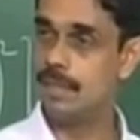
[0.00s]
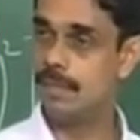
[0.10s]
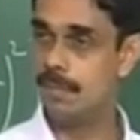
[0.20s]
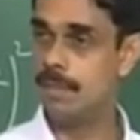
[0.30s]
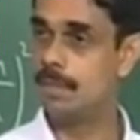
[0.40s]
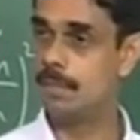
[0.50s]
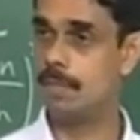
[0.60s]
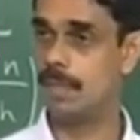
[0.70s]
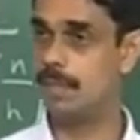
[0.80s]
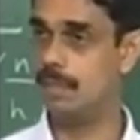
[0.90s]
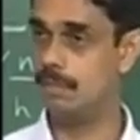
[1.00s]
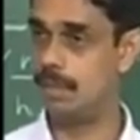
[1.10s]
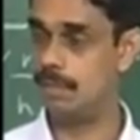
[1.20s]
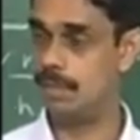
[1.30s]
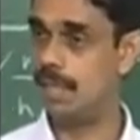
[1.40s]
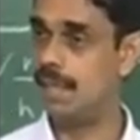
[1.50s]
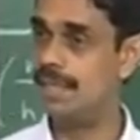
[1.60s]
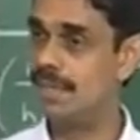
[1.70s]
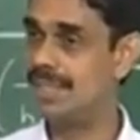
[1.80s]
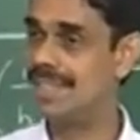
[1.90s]
in terms of partial derivatives and I
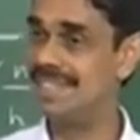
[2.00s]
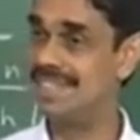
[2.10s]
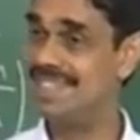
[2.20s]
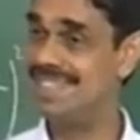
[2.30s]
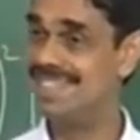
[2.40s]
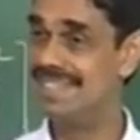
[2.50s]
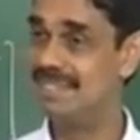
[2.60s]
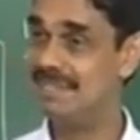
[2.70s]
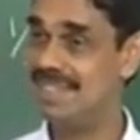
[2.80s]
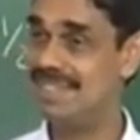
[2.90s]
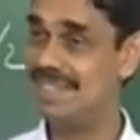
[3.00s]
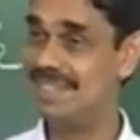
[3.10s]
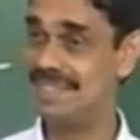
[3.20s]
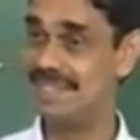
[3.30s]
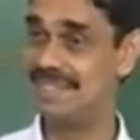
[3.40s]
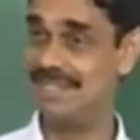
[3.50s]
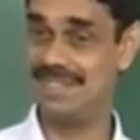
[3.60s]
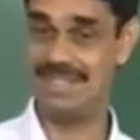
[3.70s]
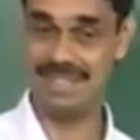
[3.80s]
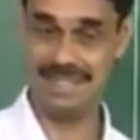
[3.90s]
did not get any fancy things as you are
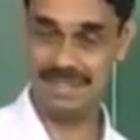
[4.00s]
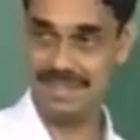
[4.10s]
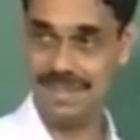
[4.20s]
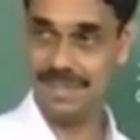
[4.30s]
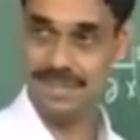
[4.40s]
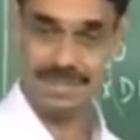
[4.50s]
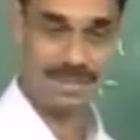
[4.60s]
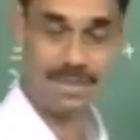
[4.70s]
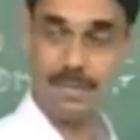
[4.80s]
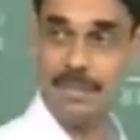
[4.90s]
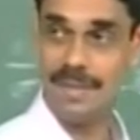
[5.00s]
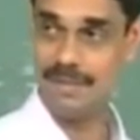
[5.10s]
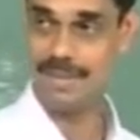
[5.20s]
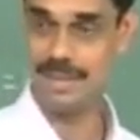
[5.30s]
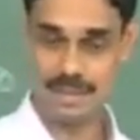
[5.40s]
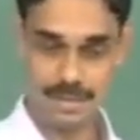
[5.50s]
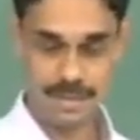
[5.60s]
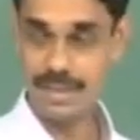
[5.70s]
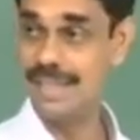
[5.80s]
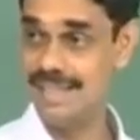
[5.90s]
saying. So I'll stop here with this.
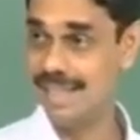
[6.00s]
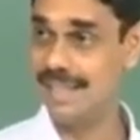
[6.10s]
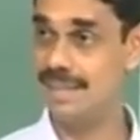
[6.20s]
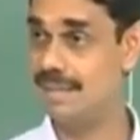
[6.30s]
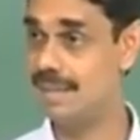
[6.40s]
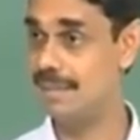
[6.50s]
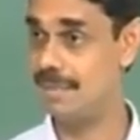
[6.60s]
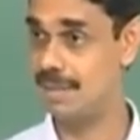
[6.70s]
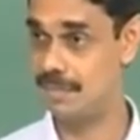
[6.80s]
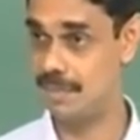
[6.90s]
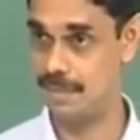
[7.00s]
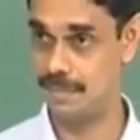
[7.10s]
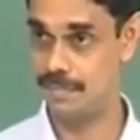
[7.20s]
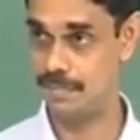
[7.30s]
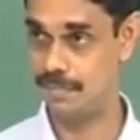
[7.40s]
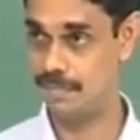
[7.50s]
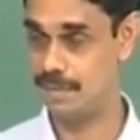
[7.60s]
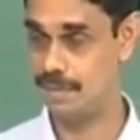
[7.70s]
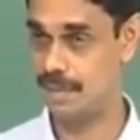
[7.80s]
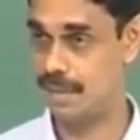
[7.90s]
You can check it and get back to me.
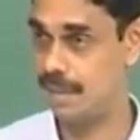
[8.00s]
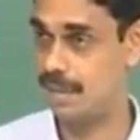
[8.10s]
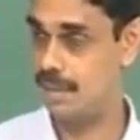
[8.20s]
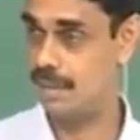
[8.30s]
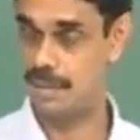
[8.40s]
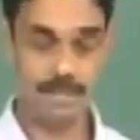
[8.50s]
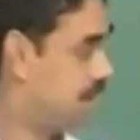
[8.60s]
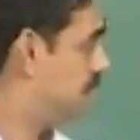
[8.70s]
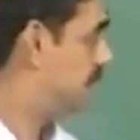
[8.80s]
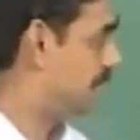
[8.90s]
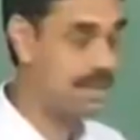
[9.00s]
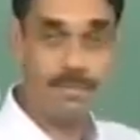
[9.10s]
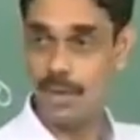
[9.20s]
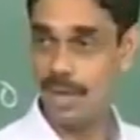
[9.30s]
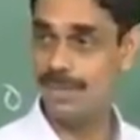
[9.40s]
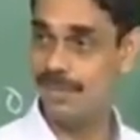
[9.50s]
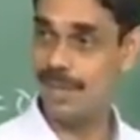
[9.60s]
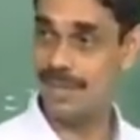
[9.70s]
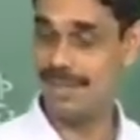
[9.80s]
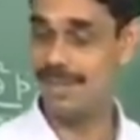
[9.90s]
Right? Uh, just check the full
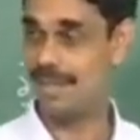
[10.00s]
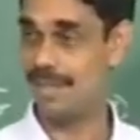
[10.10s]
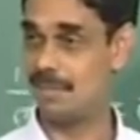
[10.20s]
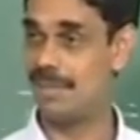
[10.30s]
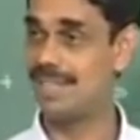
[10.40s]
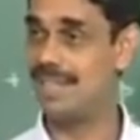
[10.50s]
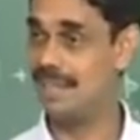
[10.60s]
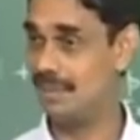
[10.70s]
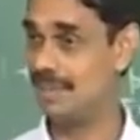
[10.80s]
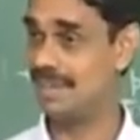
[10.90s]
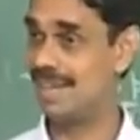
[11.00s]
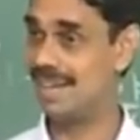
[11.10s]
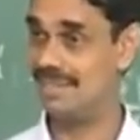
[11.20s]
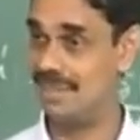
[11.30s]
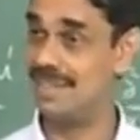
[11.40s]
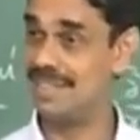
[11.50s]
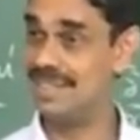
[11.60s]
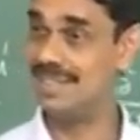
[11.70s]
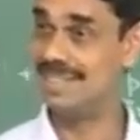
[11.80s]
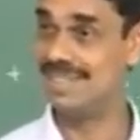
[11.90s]
algebra. I'm quite keen on clarifying
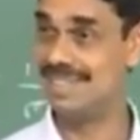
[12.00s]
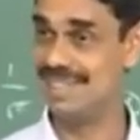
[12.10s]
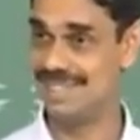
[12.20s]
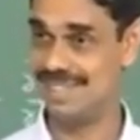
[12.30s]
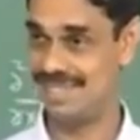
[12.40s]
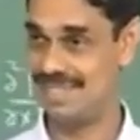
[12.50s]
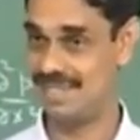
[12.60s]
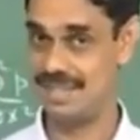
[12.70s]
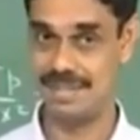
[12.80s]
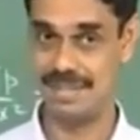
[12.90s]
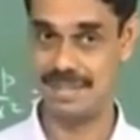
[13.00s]
this. Okay.